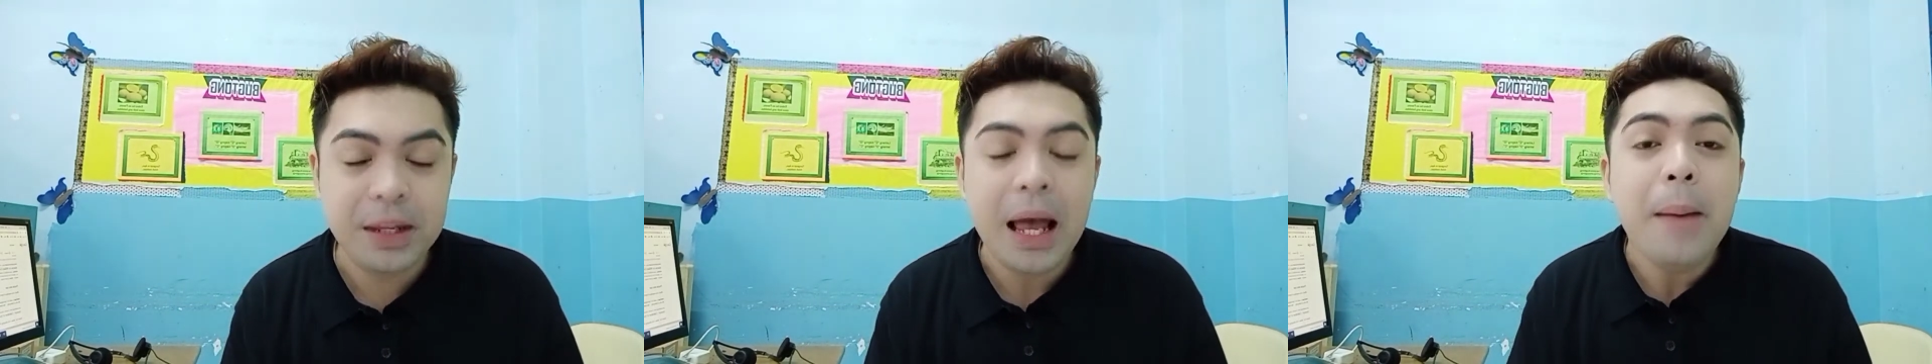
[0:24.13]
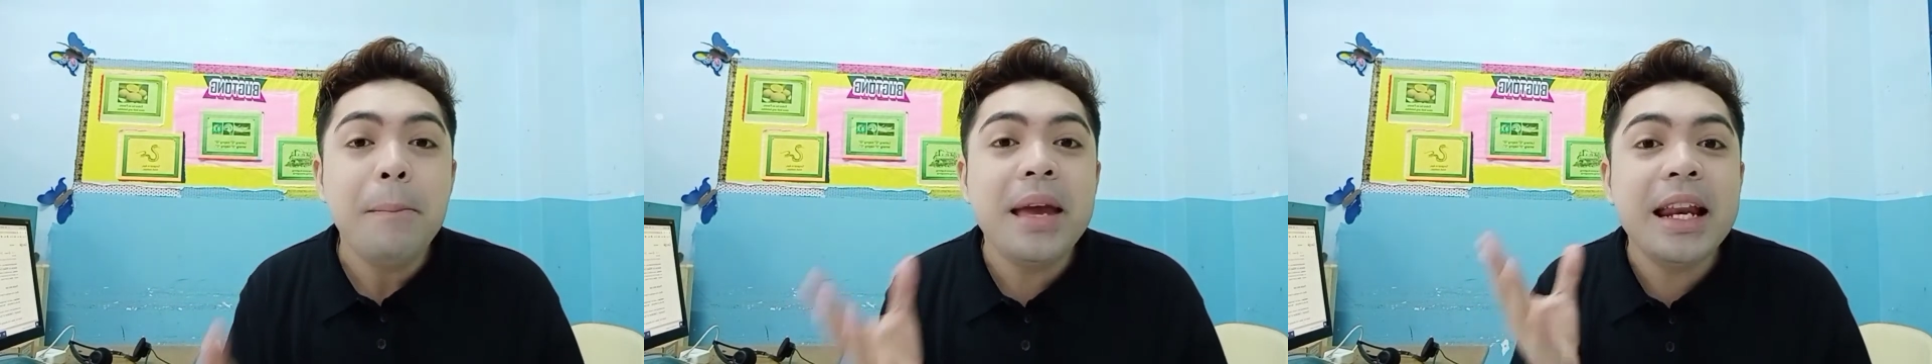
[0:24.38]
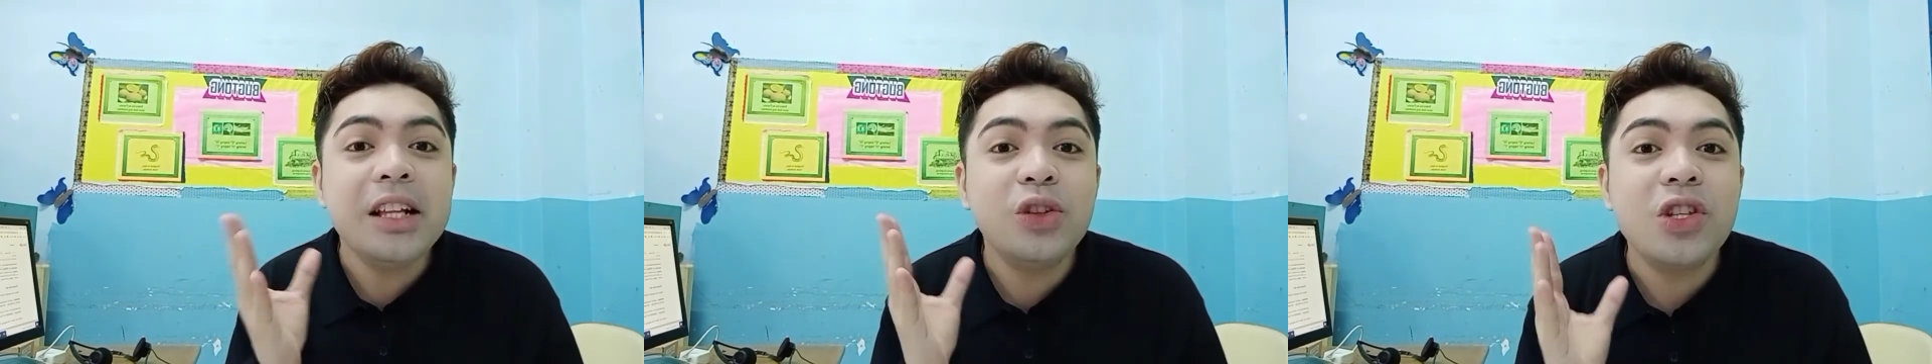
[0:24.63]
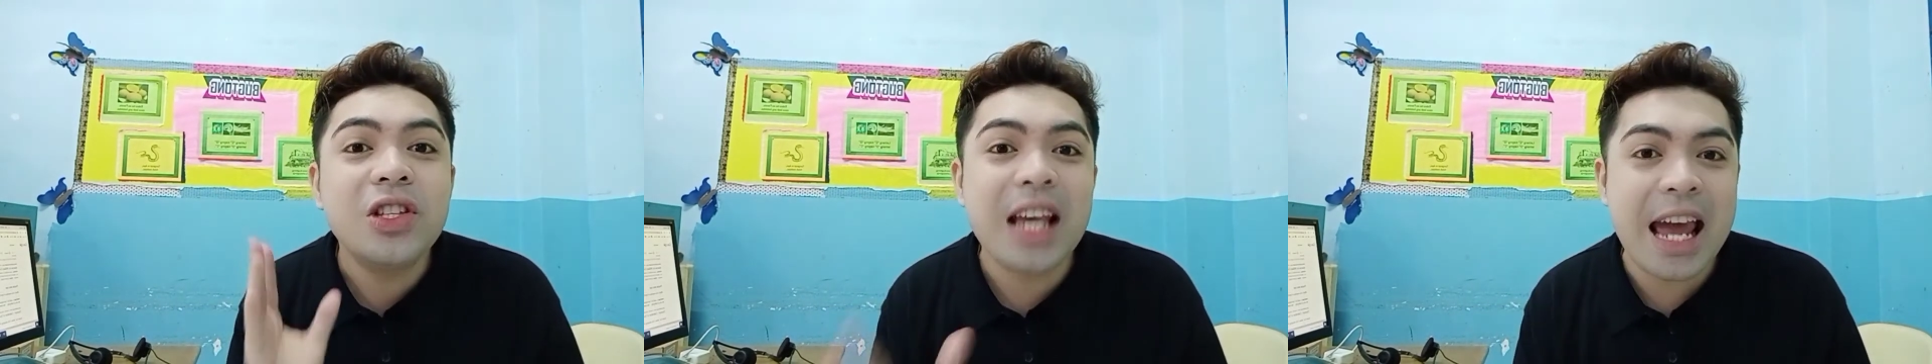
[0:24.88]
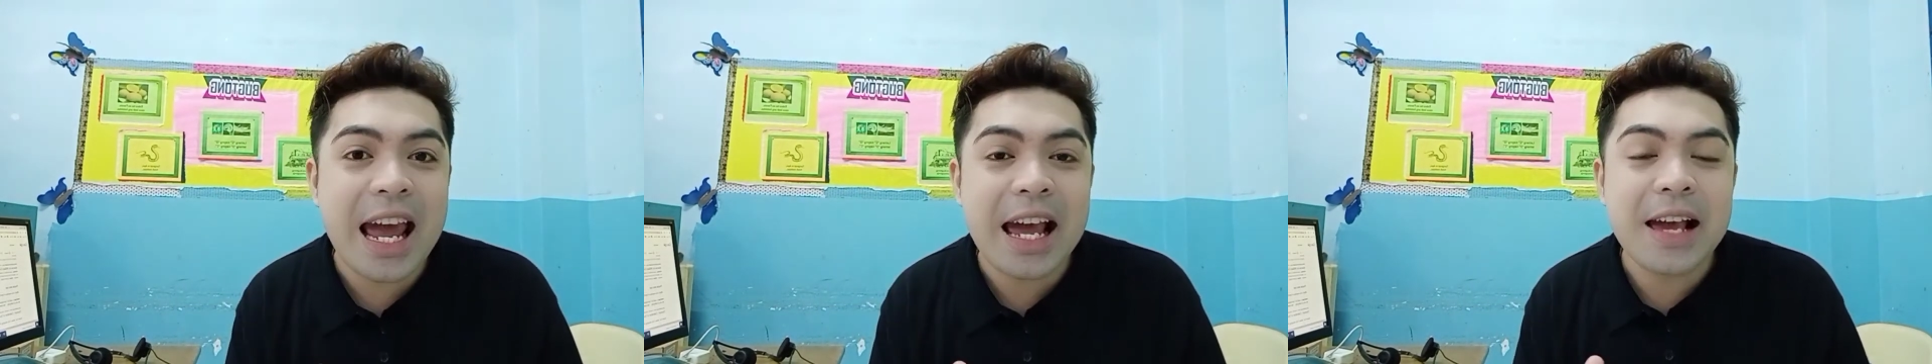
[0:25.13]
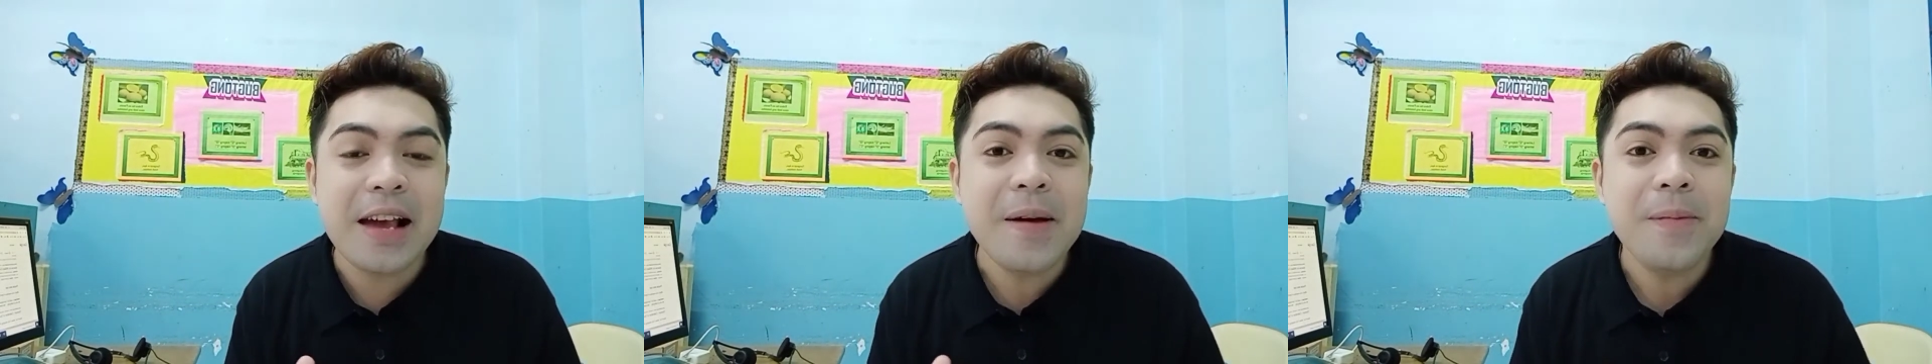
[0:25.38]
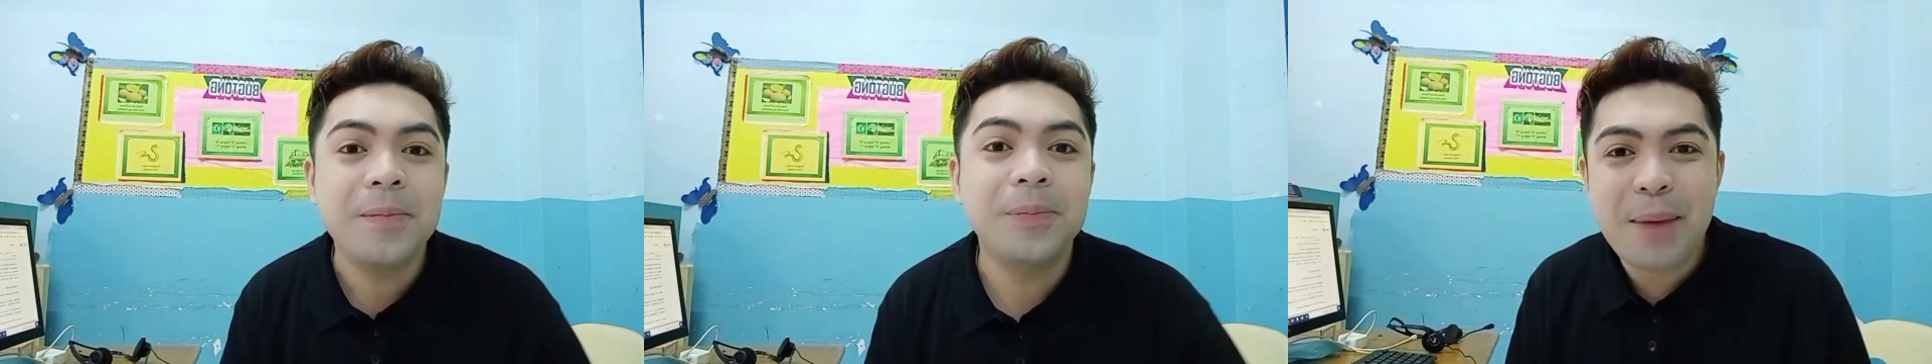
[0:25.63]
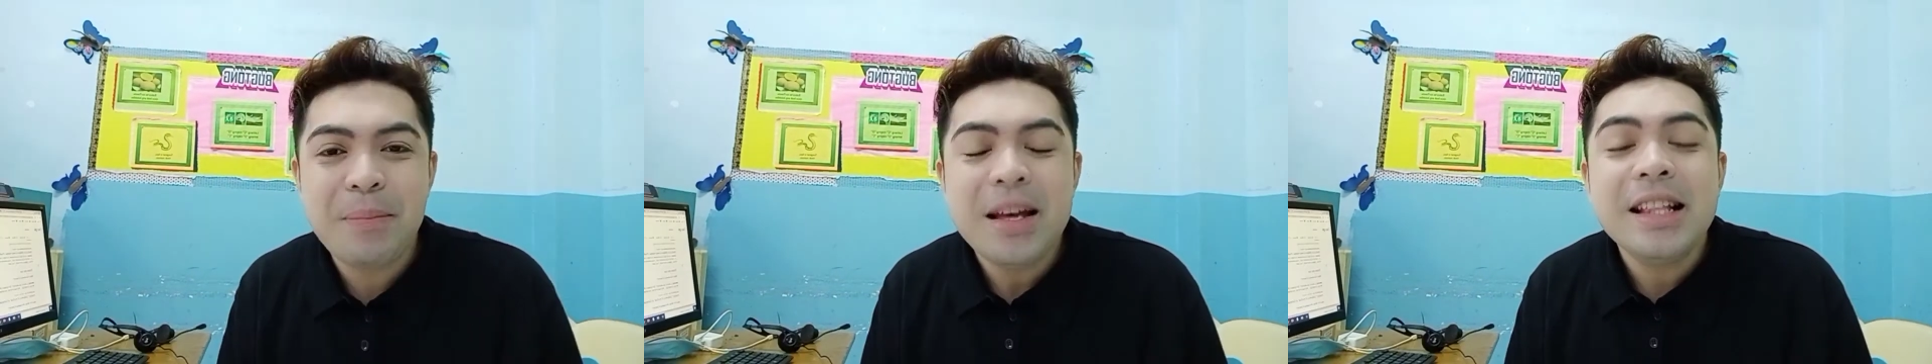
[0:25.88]
Meaning to say,
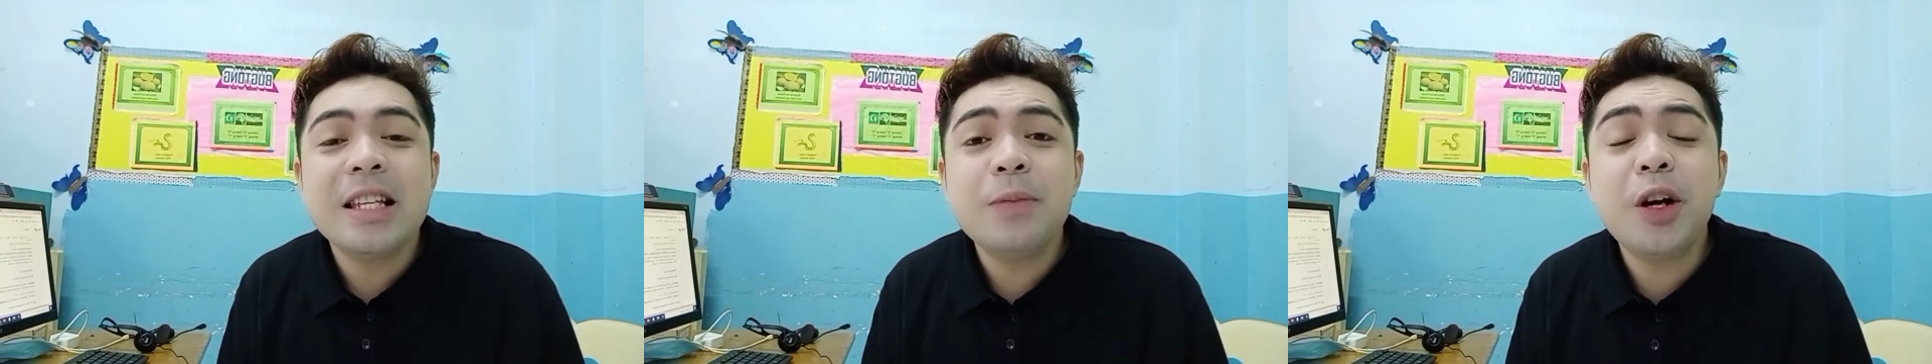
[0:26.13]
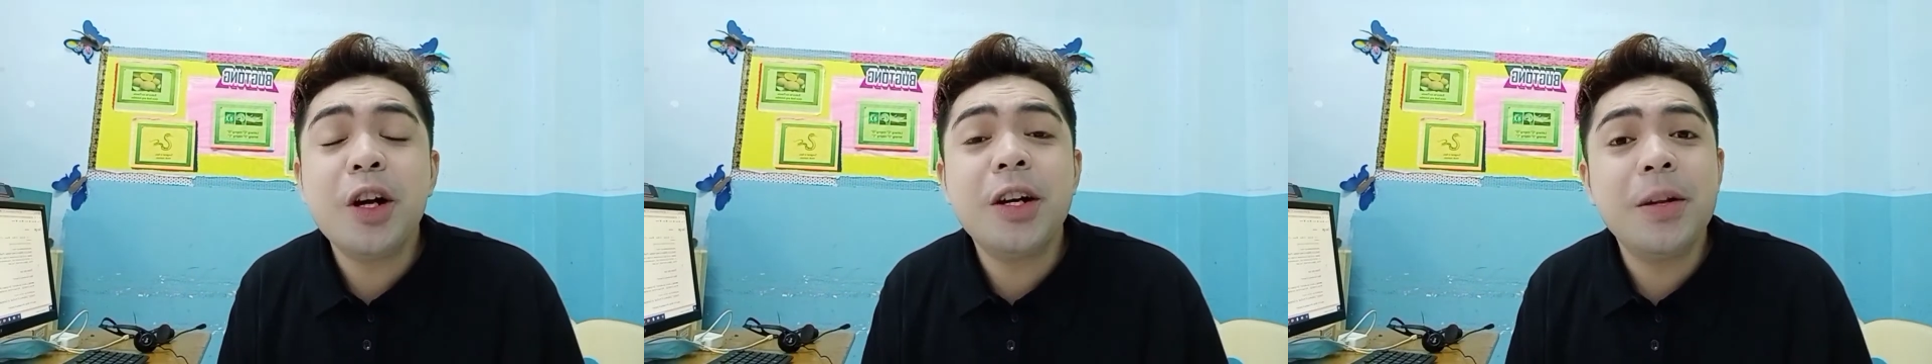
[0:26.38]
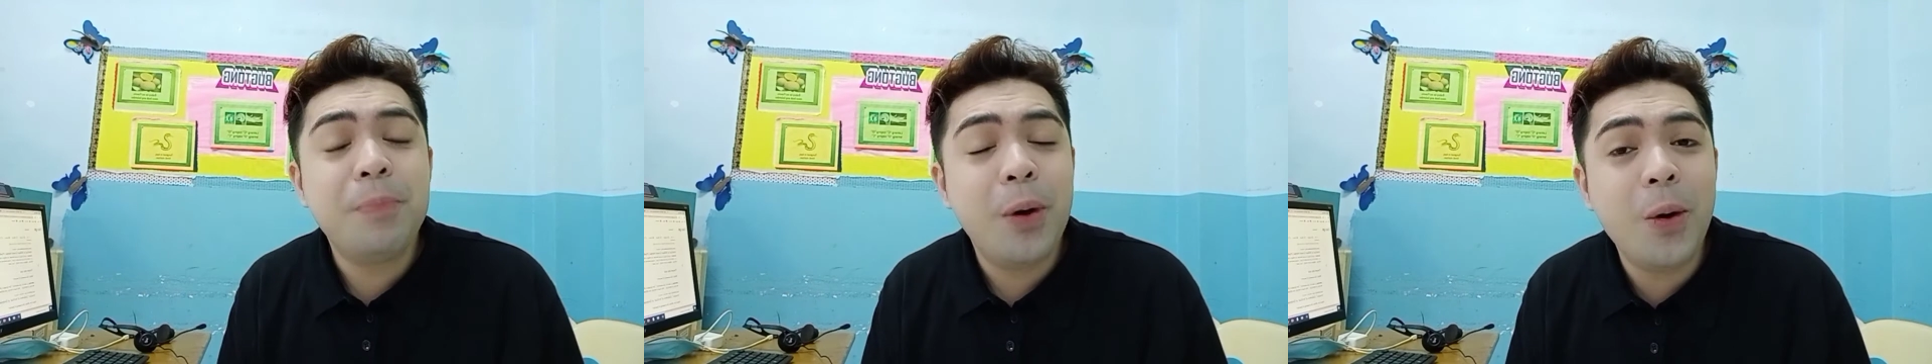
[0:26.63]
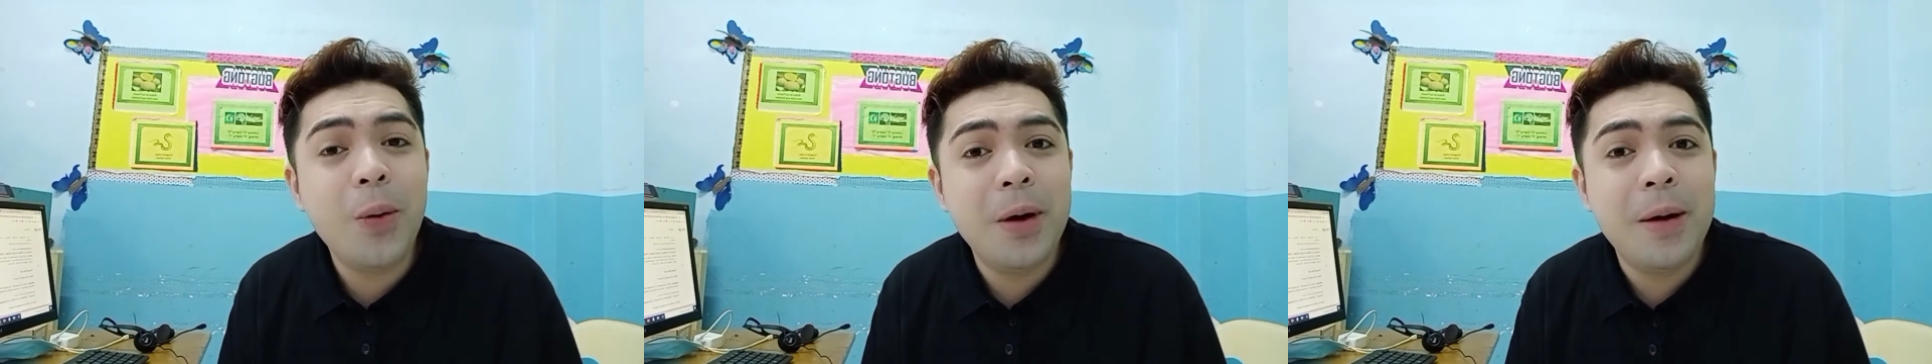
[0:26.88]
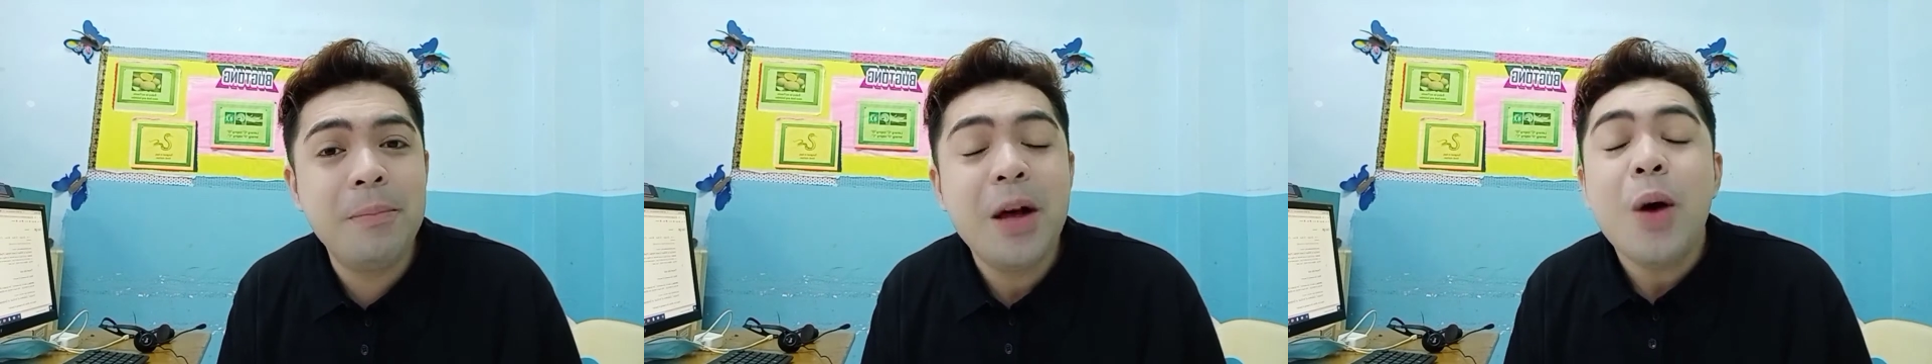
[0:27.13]
the speaker in the poem